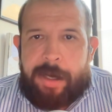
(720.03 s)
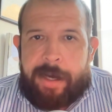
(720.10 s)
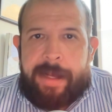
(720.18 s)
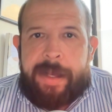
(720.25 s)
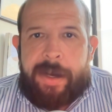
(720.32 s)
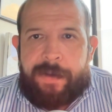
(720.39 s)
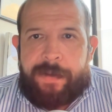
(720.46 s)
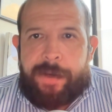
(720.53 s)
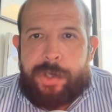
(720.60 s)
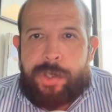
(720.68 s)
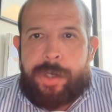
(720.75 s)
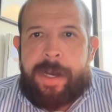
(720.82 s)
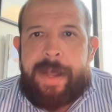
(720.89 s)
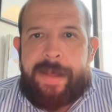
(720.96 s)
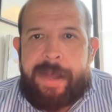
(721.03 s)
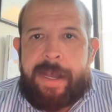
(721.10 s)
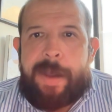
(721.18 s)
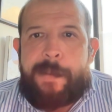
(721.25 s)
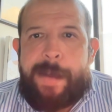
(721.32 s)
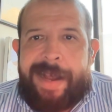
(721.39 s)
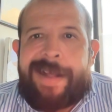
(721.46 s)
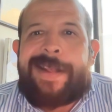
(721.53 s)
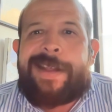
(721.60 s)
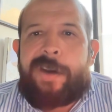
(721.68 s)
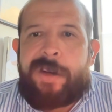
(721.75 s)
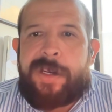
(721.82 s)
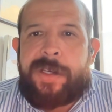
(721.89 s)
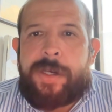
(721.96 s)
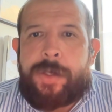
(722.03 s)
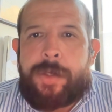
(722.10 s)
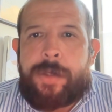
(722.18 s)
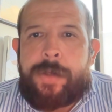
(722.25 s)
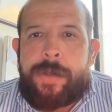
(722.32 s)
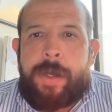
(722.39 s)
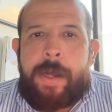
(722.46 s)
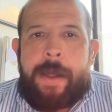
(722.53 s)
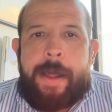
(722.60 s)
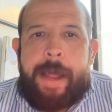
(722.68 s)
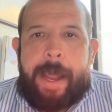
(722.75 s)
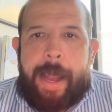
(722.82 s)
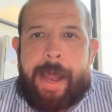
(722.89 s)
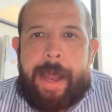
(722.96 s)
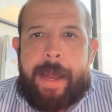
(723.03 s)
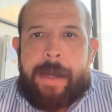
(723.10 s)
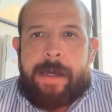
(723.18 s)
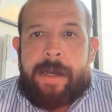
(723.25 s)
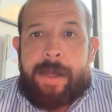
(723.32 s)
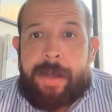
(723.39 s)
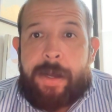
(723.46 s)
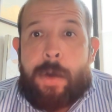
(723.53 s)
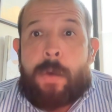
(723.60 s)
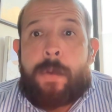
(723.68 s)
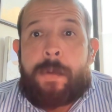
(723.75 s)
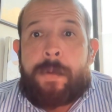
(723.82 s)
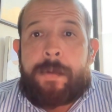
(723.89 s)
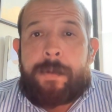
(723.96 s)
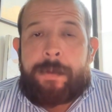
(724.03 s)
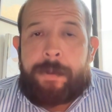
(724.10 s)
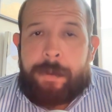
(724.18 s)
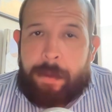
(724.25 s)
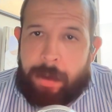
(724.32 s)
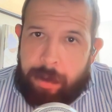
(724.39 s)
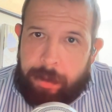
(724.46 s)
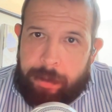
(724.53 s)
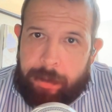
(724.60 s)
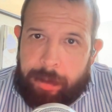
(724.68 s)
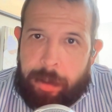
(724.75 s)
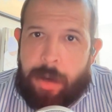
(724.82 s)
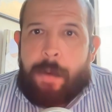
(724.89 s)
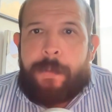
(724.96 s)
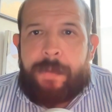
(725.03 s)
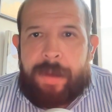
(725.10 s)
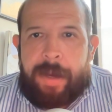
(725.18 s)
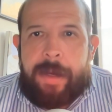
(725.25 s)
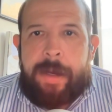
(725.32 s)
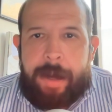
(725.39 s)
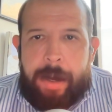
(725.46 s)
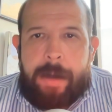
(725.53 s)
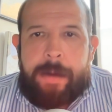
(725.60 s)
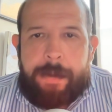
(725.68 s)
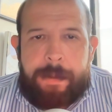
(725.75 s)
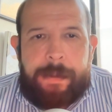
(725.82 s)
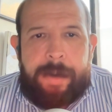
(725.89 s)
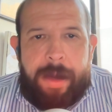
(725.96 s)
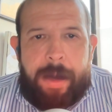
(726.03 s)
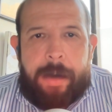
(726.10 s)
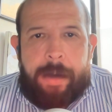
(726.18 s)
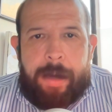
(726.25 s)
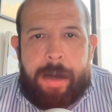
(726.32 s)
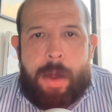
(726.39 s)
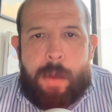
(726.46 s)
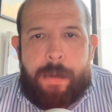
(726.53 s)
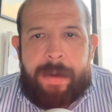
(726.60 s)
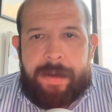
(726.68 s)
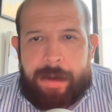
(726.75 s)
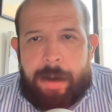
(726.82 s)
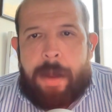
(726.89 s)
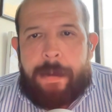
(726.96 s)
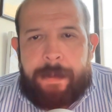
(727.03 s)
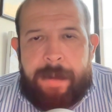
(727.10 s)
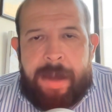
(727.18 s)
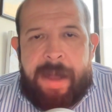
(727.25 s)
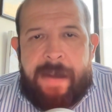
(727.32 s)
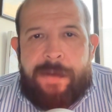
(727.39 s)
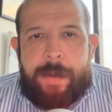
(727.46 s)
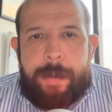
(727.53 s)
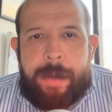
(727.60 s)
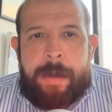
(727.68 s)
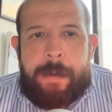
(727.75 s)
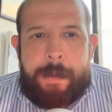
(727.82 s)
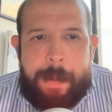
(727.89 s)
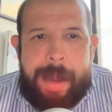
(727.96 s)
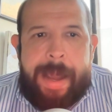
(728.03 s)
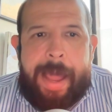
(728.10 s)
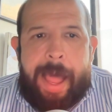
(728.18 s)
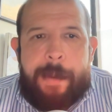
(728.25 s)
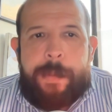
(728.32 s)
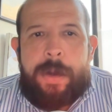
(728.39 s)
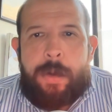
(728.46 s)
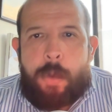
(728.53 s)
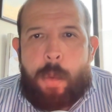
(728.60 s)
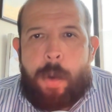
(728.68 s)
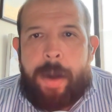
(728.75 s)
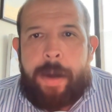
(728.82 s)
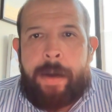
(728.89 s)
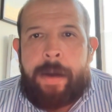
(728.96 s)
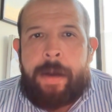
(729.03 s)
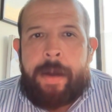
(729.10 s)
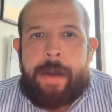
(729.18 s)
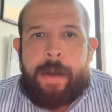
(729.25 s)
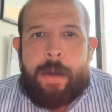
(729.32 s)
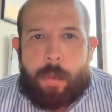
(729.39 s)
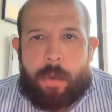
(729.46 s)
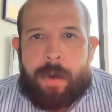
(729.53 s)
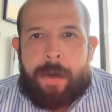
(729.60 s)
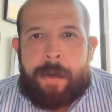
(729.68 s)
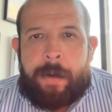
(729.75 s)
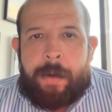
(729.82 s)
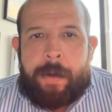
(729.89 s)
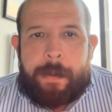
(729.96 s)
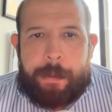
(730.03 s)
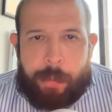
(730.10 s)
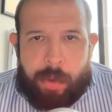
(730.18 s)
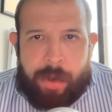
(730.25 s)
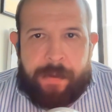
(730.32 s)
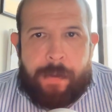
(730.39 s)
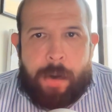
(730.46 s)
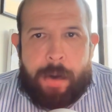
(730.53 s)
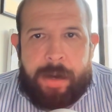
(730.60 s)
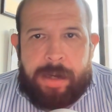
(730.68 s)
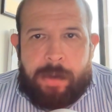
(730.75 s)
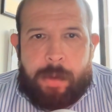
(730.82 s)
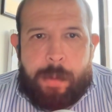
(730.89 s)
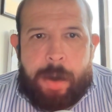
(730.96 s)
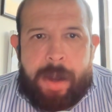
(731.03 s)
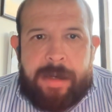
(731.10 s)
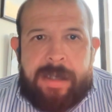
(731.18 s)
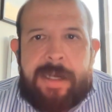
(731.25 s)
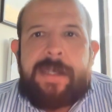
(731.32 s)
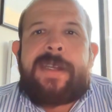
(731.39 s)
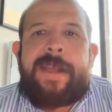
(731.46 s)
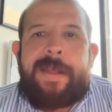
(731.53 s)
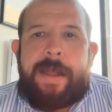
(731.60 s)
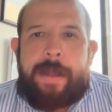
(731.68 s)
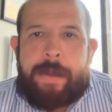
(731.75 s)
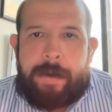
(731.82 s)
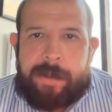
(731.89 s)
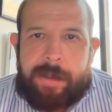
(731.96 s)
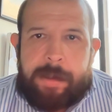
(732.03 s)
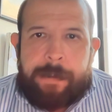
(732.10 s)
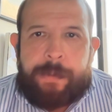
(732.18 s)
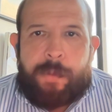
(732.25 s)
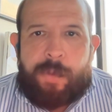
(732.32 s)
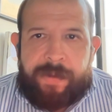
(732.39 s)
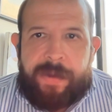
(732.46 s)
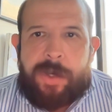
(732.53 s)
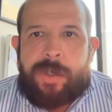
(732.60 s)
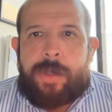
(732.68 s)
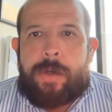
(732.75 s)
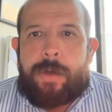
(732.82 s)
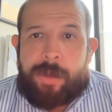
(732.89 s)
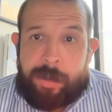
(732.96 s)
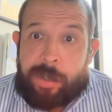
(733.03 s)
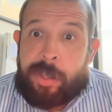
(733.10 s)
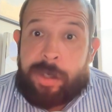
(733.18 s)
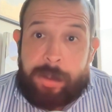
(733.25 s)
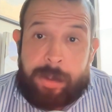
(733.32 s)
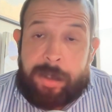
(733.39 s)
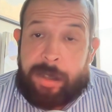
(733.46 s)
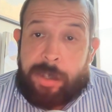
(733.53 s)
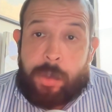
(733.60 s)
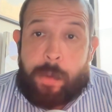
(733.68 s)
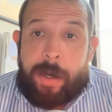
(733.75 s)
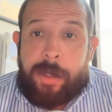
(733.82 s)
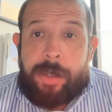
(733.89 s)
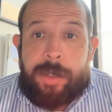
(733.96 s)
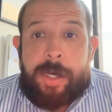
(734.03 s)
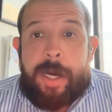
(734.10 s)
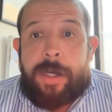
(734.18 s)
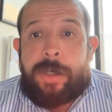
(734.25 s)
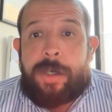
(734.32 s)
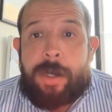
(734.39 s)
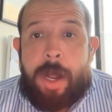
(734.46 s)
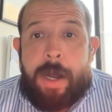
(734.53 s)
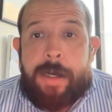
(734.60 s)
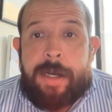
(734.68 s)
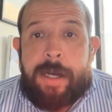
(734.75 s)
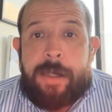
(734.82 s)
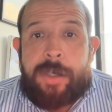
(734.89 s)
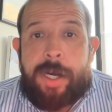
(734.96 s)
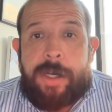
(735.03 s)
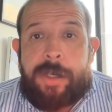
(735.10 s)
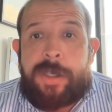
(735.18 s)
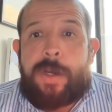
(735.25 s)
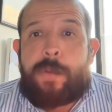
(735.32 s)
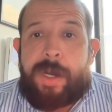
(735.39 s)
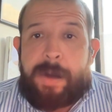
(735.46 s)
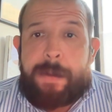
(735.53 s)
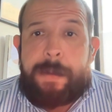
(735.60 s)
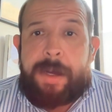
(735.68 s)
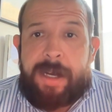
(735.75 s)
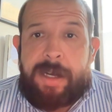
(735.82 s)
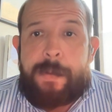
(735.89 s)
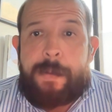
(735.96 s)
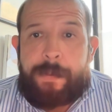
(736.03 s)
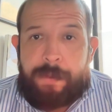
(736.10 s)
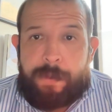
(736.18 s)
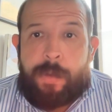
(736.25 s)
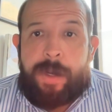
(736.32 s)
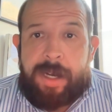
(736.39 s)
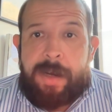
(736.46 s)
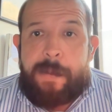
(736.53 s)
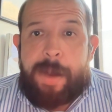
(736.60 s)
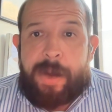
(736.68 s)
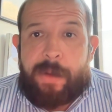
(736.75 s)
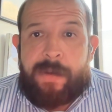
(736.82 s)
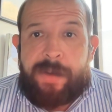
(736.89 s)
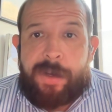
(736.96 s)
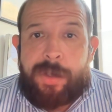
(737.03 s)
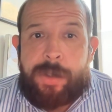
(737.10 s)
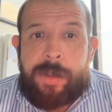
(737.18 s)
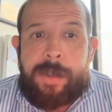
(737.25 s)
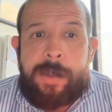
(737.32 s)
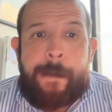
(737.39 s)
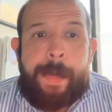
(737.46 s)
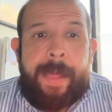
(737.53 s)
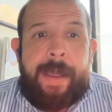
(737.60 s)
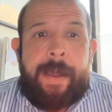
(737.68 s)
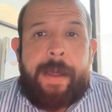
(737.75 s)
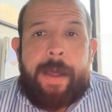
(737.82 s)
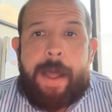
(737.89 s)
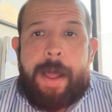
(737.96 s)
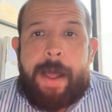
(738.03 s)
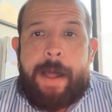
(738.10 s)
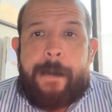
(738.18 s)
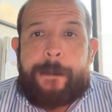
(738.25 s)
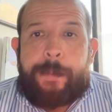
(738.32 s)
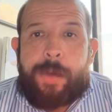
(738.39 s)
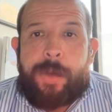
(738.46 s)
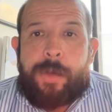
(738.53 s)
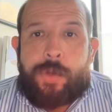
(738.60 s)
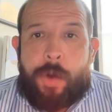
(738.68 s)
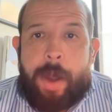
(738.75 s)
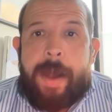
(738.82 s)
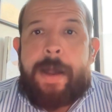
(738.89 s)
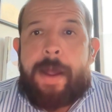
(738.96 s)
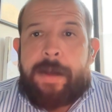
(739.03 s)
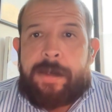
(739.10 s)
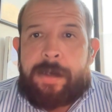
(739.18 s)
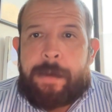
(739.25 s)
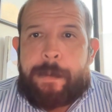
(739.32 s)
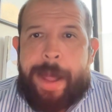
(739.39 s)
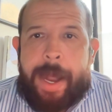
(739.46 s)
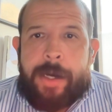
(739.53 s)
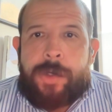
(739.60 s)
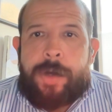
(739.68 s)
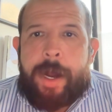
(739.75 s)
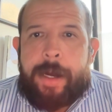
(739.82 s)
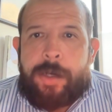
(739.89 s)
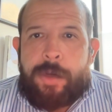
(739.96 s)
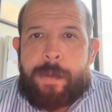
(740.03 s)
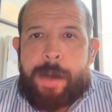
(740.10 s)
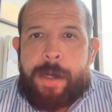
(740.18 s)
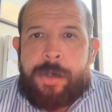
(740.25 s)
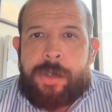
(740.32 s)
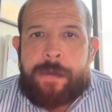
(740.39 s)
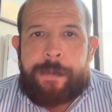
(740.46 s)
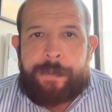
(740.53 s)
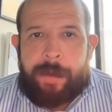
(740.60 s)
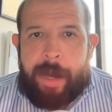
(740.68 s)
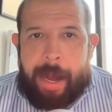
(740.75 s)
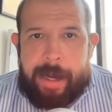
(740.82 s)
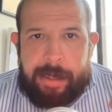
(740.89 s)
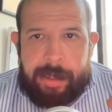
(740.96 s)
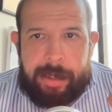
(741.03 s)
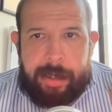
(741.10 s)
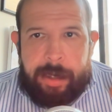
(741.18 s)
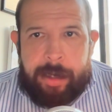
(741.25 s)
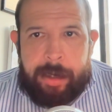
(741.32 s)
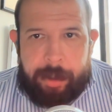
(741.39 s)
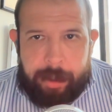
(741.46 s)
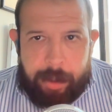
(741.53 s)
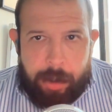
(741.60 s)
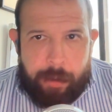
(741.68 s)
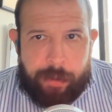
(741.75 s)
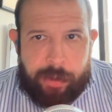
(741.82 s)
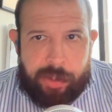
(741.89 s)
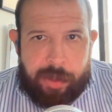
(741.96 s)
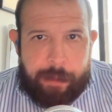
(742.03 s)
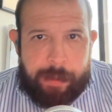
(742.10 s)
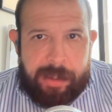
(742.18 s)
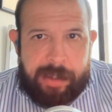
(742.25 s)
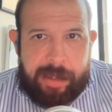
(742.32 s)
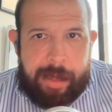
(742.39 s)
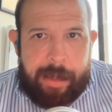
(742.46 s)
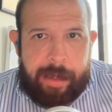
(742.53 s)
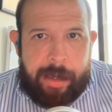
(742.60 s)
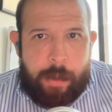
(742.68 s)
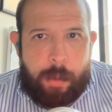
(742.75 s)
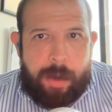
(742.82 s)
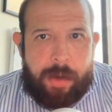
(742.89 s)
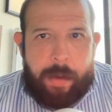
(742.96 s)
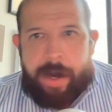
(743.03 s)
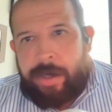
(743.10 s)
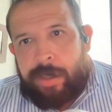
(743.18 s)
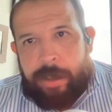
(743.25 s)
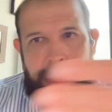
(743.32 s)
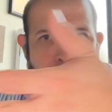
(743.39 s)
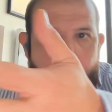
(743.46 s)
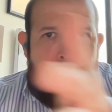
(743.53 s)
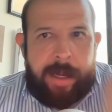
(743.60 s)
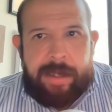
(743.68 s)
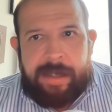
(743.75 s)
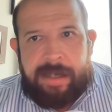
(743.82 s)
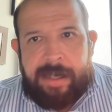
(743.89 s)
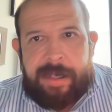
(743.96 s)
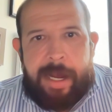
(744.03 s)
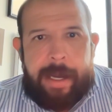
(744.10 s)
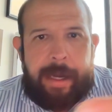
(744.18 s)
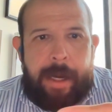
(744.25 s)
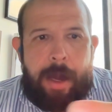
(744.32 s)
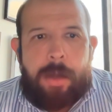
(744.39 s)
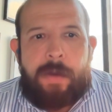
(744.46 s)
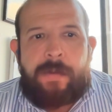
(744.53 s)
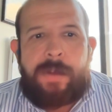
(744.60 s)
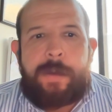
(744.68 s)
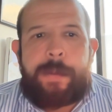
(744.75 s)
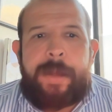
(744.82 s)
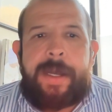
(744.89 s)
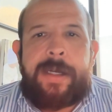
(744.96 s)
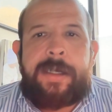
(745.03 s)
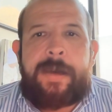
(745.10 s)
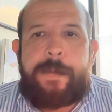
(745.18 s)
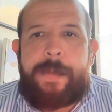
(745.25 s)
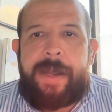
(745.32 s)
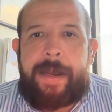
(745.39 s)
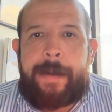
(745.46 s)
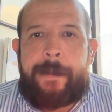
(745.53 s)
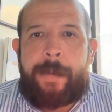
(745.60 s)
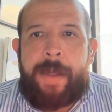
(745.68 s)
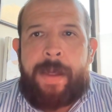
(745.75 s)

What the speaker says: and a clear vision, and they can make clear decisions. And they don't, it inevitably may happen where we're pretty far into a process and then there's a revision or situation changes, context changes, and we need to make revisions. You try not to backtrack too much. Ideally, the ship is sailing in one direction. You don't want it zigzagging all over the place and being,